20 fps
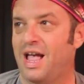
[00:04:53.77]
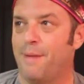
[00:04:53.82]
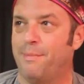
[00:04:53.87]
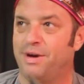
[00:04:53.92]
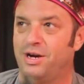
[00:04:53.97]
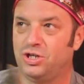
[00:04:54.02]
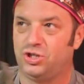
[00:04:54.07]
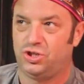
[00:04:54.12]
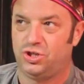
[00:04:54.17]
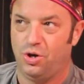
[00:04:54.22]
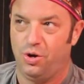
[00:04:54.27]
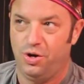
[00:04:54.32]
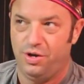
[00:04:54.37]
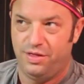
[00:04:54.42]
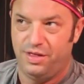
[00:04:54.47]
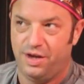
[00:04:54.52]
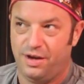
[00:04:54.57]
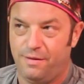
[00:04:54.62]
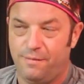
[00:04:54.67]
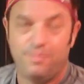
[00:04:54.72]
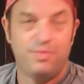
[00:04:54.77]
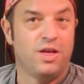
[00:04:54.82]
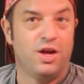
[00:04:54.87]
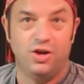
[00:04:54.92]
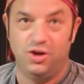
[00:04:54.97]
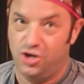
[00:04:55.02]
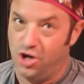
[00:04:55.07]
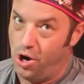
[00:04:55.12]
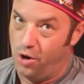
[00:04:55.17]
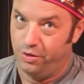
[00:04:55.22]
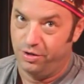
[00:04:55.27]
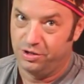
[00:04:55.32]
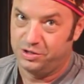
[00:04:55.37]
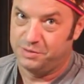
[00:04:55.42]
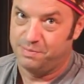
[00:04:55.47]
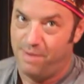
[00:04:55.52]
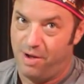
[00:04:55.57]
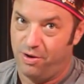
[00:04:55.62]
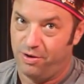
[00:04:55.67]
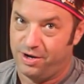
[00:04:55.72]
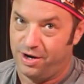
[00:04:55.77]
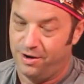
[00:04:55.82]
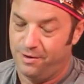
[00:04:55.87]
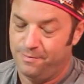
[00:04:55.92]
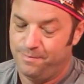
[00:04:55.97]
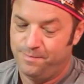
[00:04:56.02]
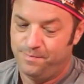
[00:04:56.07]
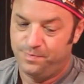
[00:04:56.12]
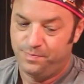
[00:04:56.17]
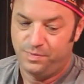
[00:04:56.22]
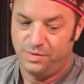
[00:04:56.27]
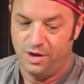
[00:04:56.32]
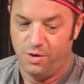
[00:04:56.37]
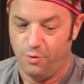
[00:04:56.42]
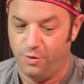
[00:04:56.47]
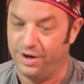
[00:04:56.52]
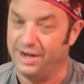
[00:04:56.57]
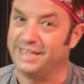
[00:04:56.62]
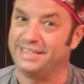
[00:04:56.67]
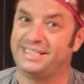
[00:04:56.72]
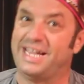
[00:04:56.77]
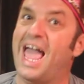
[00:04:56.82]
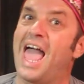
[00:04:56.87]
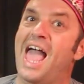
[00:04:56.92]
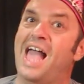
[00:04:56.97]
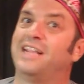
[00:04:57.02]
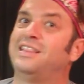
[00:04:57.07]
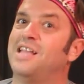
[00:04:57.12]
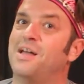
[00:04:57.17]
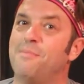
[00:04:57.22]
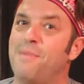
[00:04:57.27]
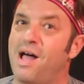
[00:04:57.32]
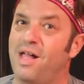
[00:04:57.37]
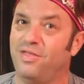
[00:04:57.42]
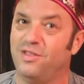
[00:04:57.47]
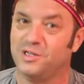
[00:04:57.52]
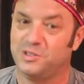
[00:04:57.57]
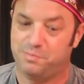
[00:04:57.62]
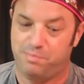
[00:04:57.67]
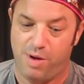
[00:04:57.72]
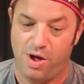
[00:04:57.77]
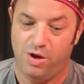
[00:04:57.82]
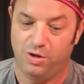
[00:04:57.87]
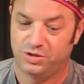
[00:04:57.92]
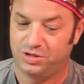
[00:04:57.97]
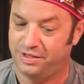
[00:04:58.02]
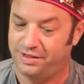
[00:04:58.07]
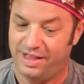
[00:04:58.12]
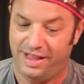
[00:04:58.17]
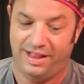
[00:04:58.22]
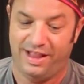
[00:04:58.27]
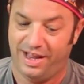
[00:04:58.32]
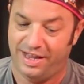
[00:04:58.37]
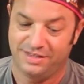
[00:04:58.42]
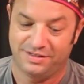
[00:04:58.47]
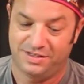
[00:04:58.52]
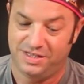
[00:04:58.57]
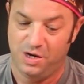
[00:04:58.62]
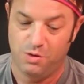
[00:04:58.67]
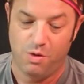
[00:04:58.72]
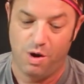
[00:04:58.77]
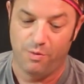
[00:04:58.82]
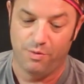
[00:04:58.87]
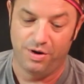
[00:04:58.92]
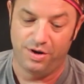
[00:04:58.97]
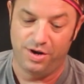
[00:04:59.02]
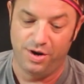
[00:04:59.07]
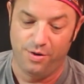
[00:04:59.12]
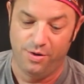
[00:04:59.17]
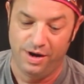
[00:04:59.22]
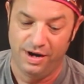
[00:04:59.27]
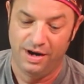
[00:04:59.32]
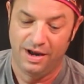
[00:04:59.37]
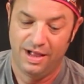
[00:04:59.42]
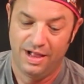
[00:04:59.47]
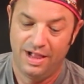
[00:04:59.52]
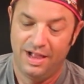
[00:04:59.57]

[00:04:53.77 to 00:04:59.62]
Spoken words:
I'm going to show you the Yoder smoker. We're going to tag them on this post so that they can see what we're doing.